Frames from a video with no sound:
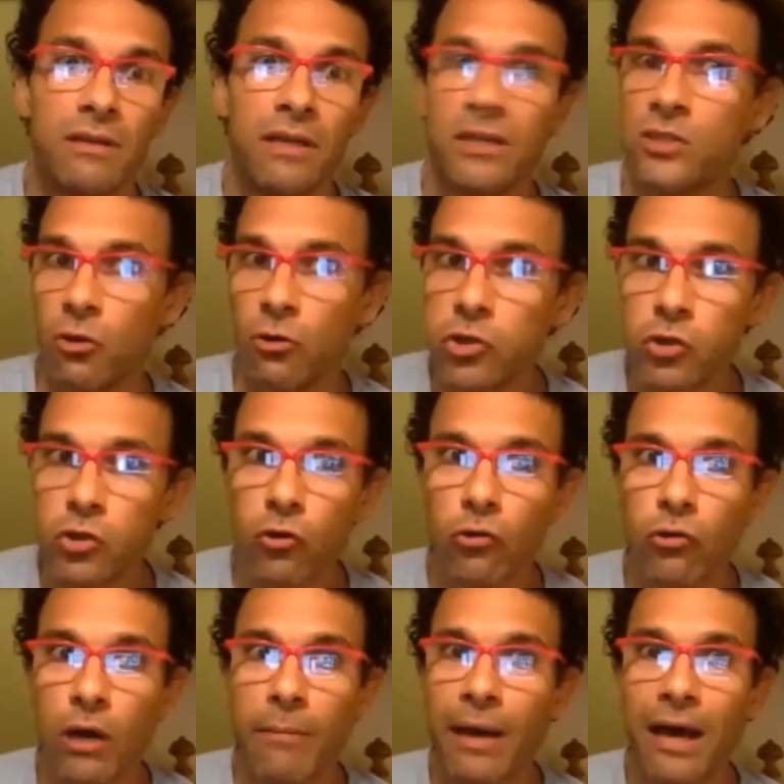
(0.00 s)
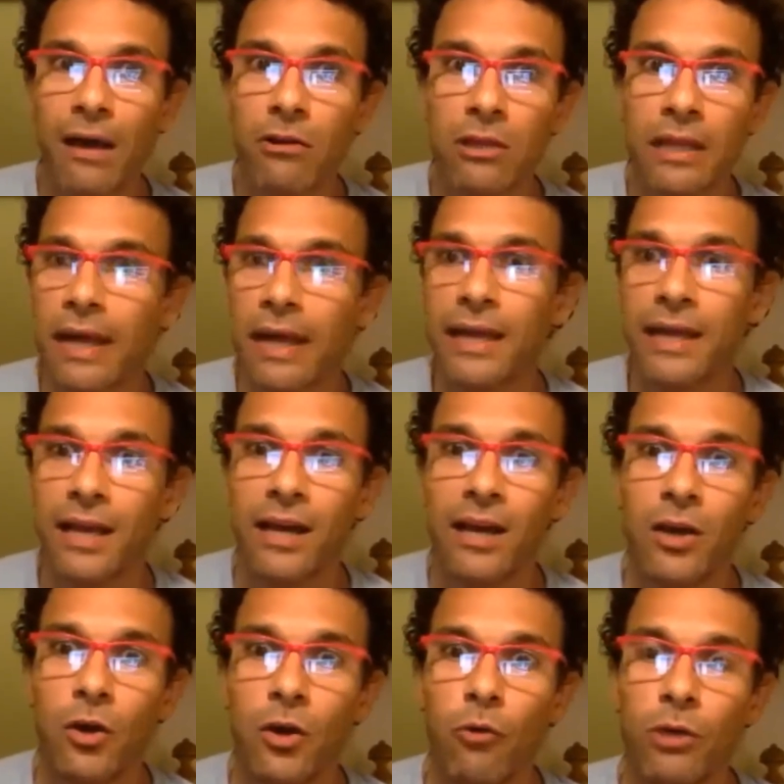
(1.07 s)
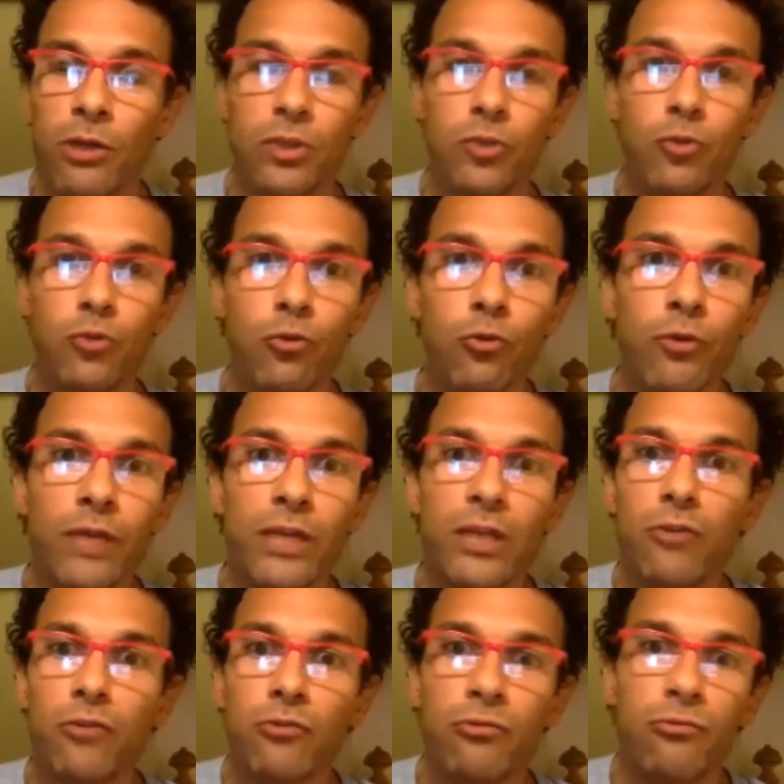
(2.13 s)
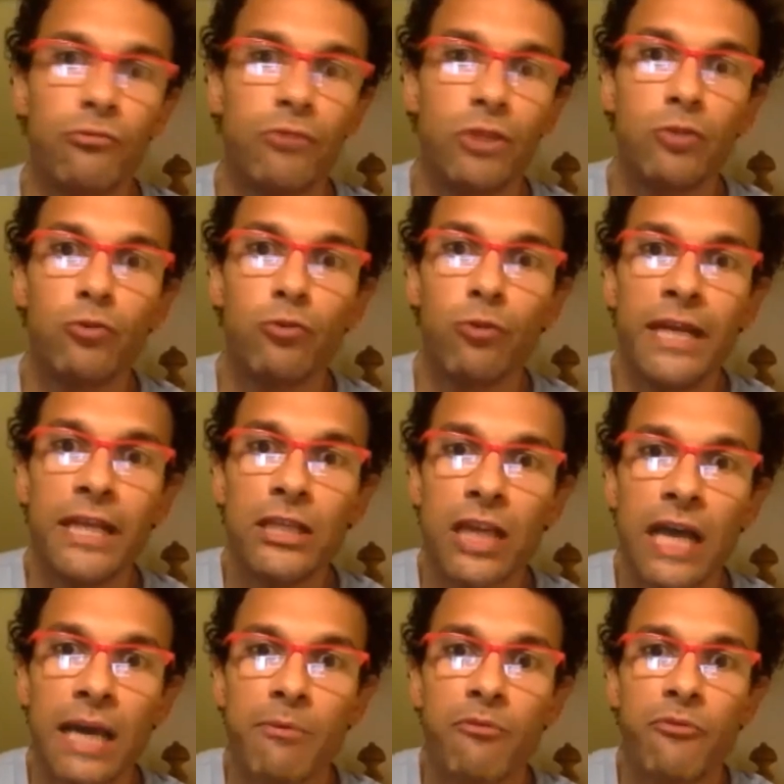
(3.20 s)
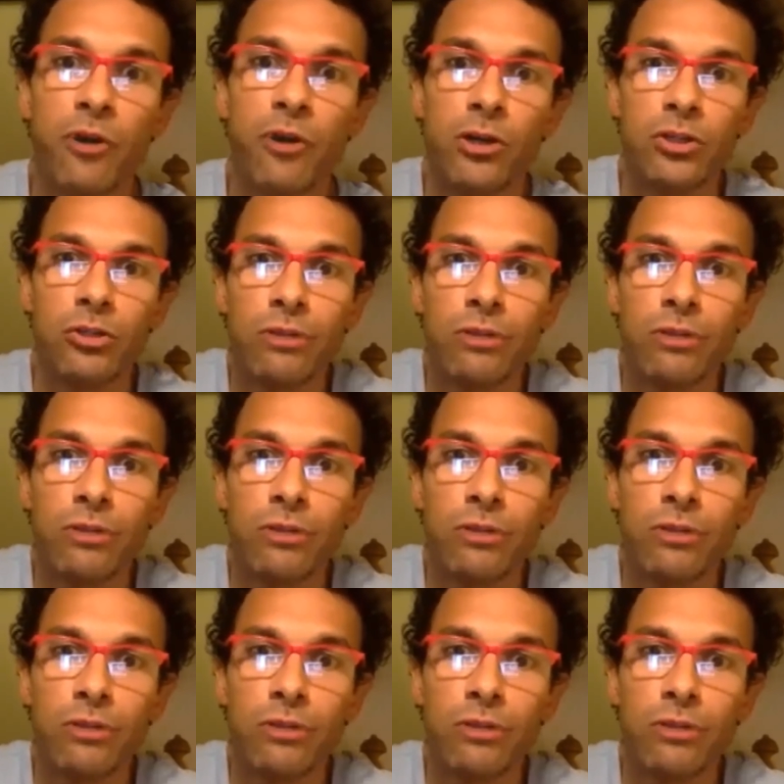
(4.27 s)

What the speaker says: It's also about, like, what you do when you do any type of art.